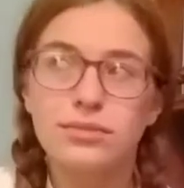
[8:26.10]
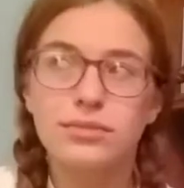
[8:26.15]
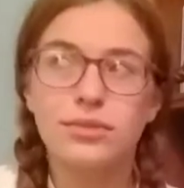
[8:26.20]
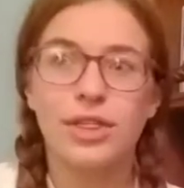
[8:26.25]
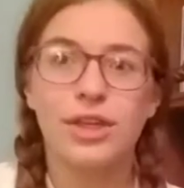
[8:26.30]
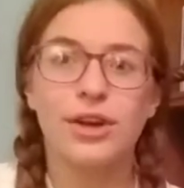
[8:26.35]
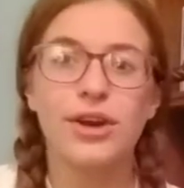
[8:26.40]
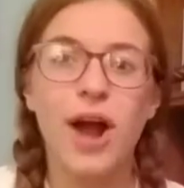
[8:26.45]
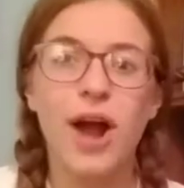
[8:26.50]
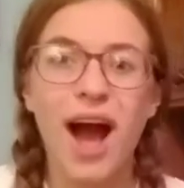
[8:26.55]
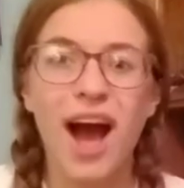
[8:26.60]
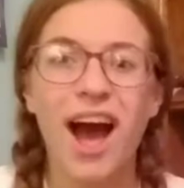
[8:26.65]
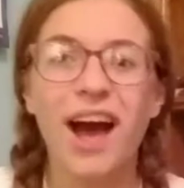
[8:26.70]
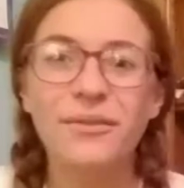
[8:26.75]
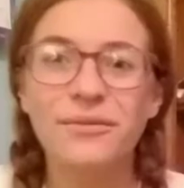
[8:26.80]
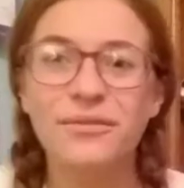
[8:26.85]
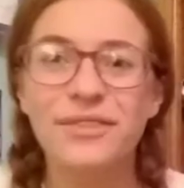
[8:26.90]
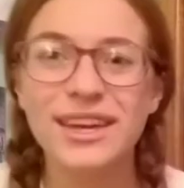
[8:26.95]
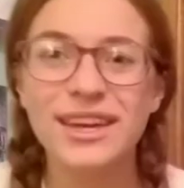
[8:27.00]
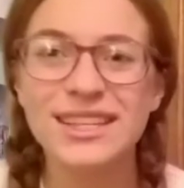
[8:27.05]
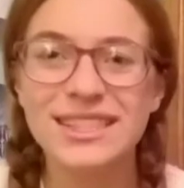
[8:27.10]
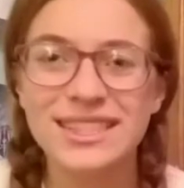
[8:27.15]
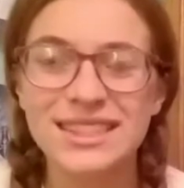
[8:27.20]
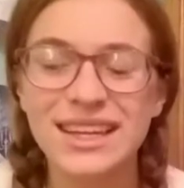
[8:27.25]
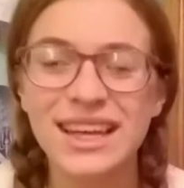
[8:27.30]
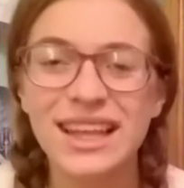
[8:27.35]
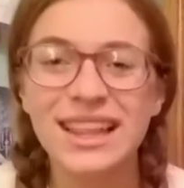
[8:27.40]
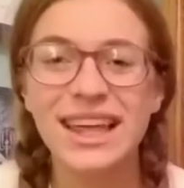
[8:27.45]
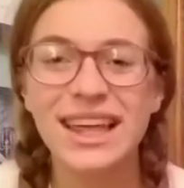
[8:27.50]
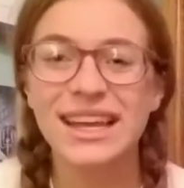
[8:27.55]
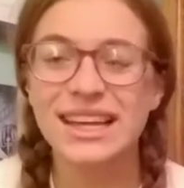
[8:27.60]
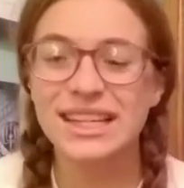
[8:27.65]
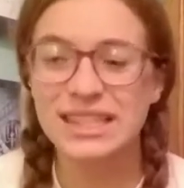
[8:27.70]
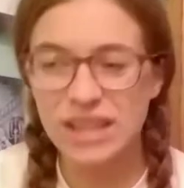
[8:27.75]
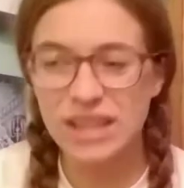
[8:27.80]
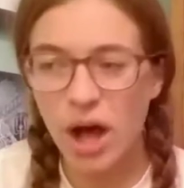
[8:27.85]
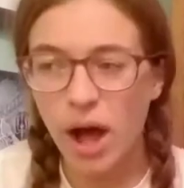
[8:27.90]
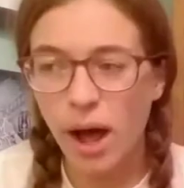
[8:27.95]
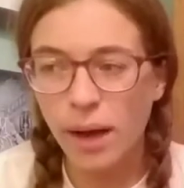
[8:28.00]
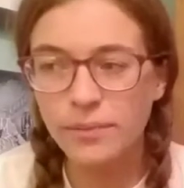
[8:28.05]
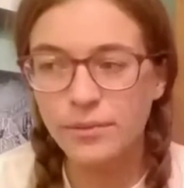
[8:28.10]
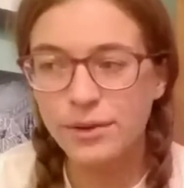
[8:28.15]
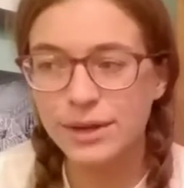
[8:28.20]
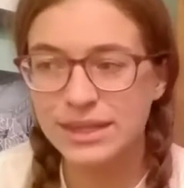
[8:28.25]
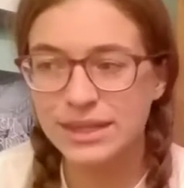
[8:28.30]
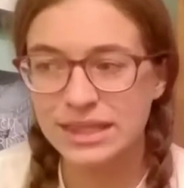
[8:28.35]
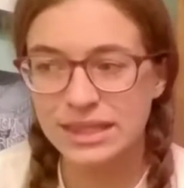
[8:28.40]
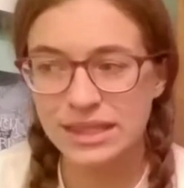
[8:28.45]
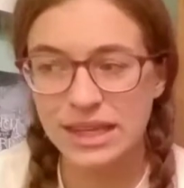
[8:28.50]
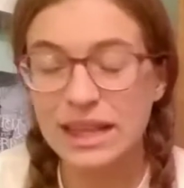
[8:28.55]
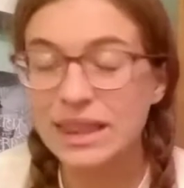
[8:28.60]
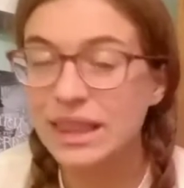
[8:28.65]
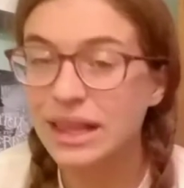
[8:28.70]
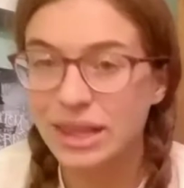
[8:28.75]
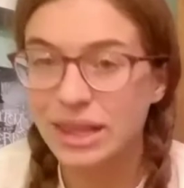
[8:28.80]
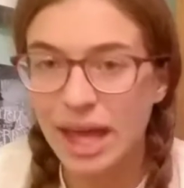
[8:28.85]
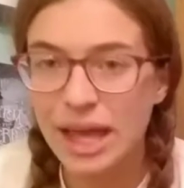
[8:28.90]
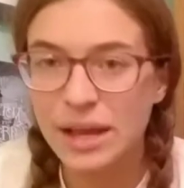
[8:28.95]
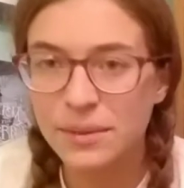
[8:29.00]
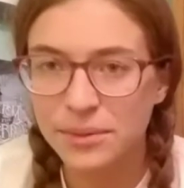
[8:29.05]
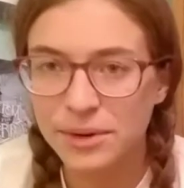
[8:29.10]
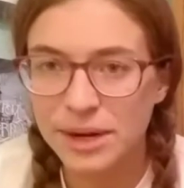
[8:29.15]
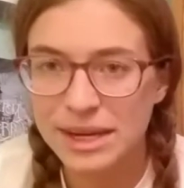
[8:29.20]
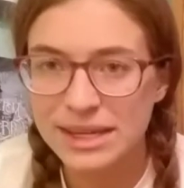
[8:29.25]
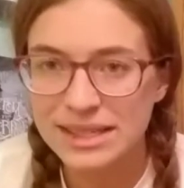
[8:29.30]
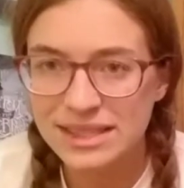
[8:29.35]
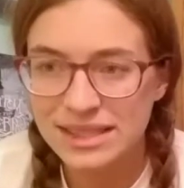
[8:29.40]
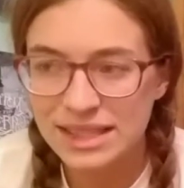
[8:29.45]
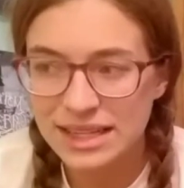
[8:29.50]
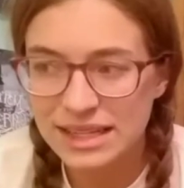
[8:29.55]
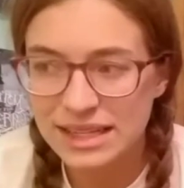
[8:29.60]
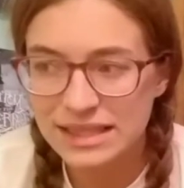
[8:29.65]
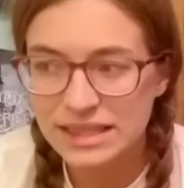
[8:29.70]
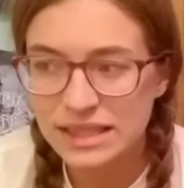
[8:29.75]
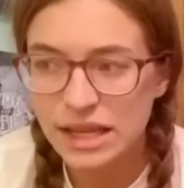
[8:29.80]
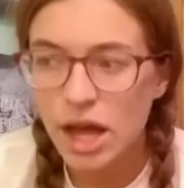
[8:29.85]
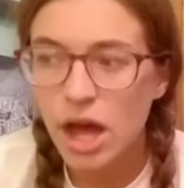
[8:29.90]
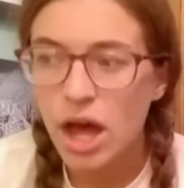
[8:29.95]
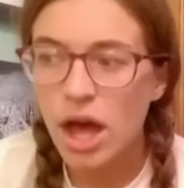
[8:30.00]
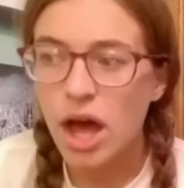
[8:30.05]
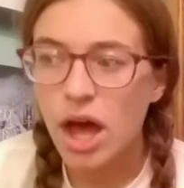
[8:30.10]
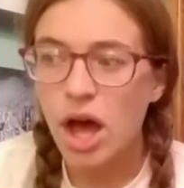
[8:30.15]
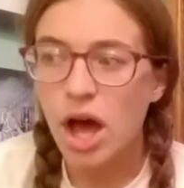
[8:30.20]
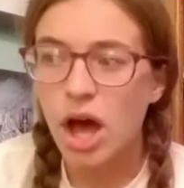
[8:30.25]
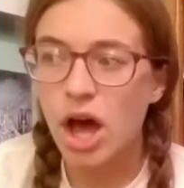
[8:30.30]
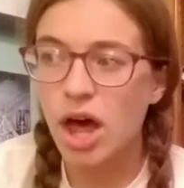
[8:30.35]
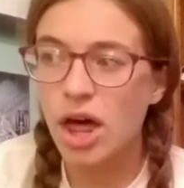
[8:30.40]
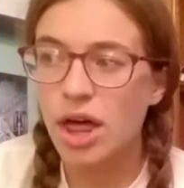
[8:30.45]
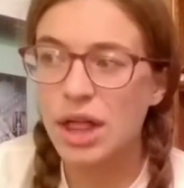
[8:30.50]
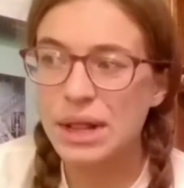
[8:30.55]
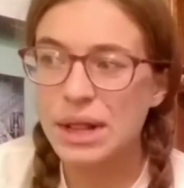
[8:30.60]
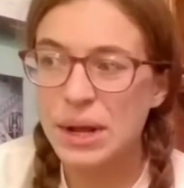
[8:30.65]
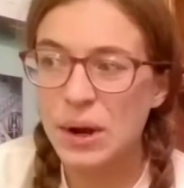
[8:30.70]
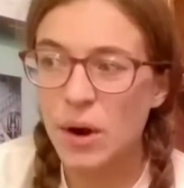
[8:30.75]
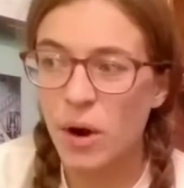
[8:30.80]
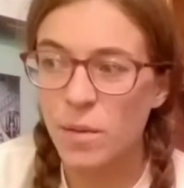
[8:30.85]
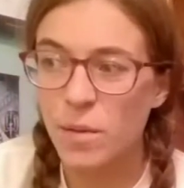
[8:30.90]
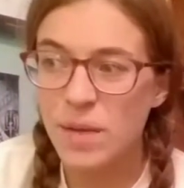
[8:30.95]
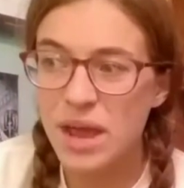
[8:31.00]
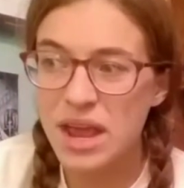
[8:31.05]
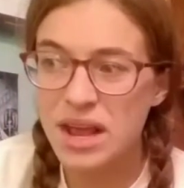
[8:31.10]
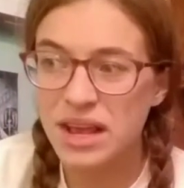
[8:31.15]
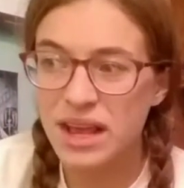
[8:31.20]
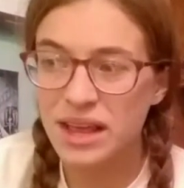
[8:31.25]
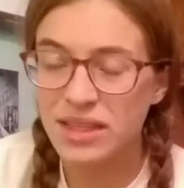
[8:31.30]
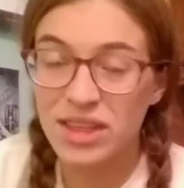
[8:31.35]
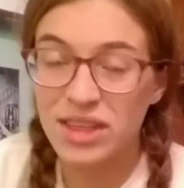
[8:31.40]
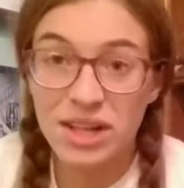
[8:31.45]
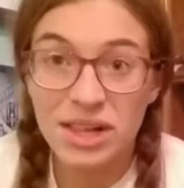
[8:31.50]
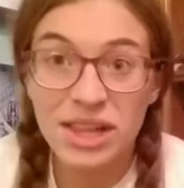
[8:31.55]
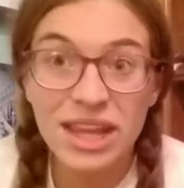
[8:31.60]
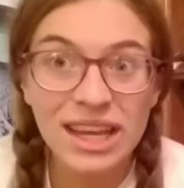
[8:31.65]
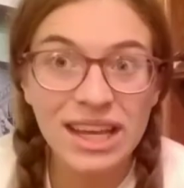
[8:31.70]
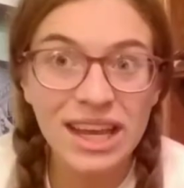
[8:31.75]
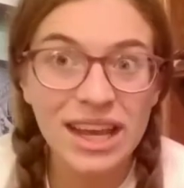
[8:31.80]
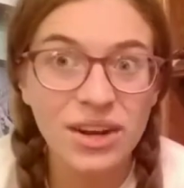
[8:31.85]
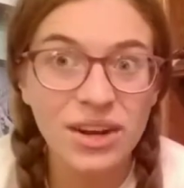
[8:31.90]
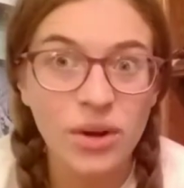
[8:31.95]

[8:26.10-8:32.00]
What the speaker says: they're obviously, it's obviously the leg braces are making the clinking